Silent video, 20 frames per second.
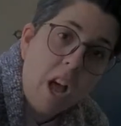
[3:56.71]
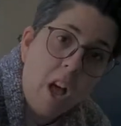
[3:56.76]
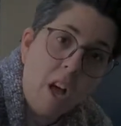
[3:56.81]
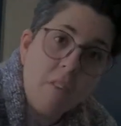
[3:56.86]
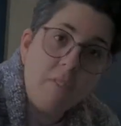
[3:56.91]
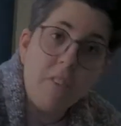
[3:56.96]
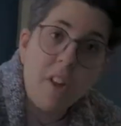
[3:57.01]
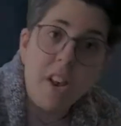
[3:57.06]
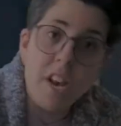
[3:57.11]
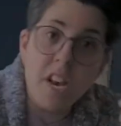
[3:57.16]

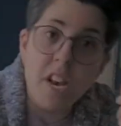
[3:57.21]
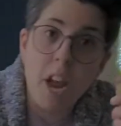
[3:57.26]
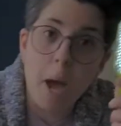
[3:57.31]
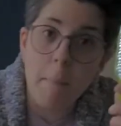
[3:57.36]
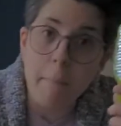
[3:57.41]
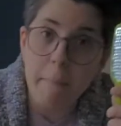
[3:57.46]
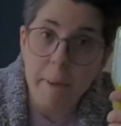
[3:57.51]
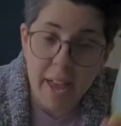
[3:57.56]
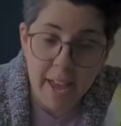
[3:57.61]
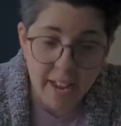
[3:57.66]
of
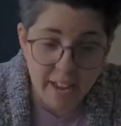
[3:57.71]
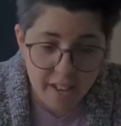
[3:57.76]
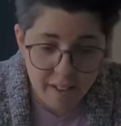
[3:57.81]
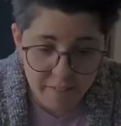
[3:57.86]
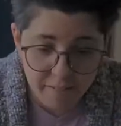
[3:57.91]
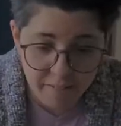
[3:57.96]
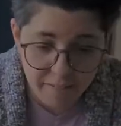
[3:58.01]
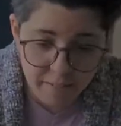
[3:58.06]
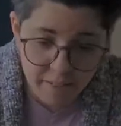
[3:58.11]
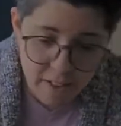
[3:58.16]
nutmeg
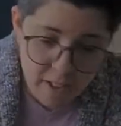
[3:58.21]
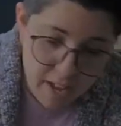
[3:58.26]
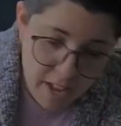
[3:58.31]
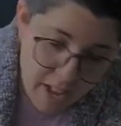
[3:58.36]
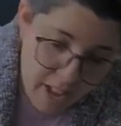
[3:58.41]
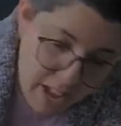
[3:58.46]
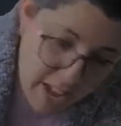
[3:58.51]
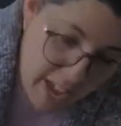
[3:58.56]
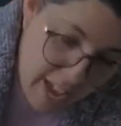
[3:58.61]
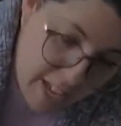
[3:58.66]

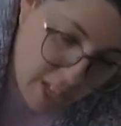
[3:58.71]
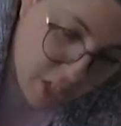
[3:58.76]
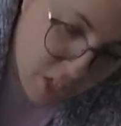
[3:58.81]
and